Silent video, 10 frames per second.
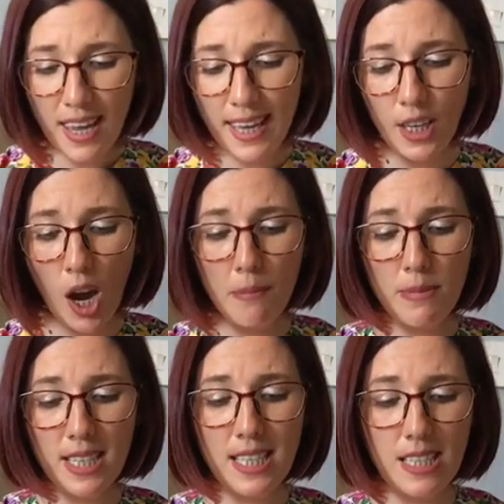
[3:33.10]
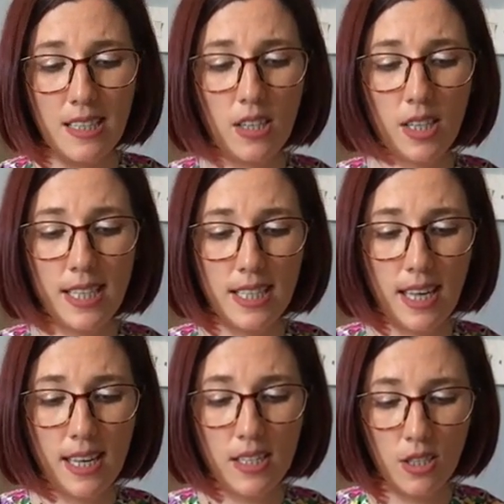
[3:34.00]
It comes in
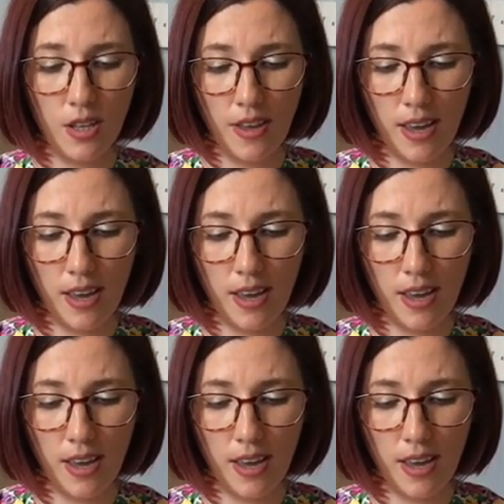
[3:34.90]
sizes, so